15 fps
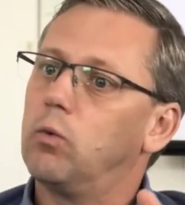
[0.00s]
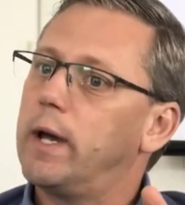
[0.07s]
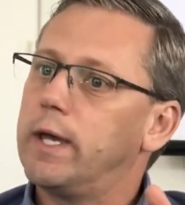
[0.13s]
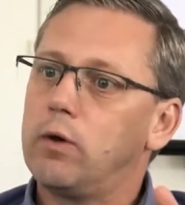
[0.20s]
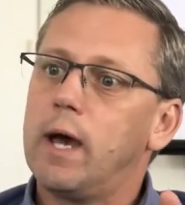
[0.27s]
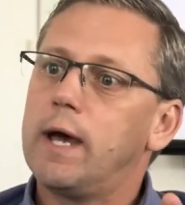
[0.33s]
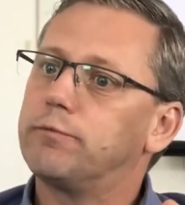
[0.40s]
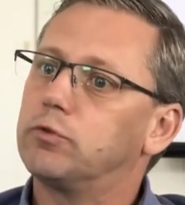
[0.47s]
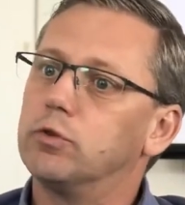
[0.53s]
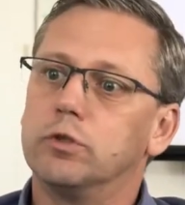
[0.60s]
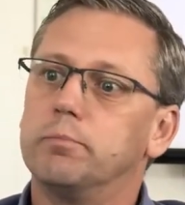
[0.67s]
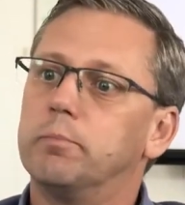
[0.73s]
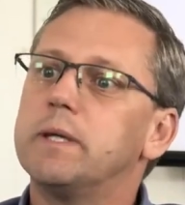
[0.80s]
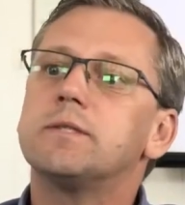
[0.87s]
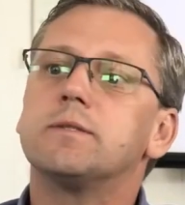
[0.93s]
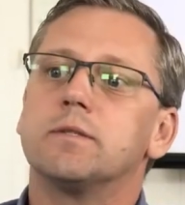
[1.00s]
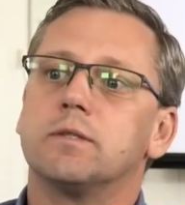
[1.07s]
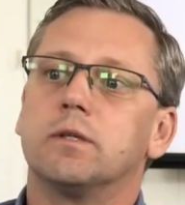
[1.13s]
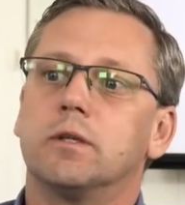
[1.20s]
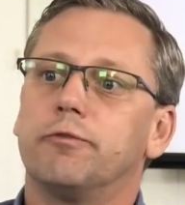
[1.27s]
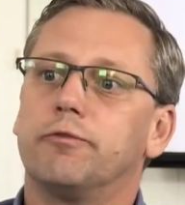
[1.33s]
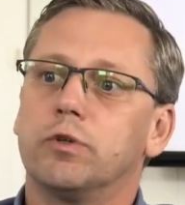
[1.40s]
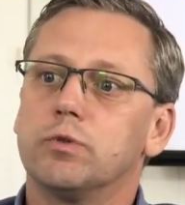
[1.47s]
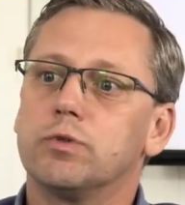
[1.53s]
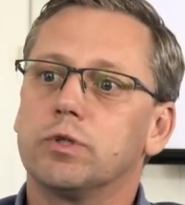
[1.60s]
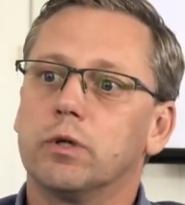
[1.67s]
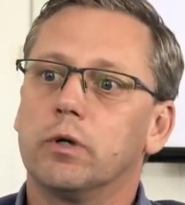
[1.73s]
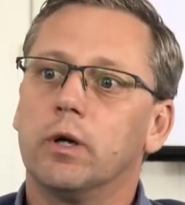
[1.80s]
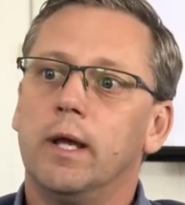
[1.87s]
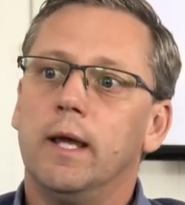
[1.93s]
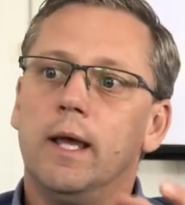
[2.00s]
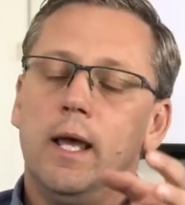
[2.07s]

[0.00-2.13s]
way you have to do business in the future.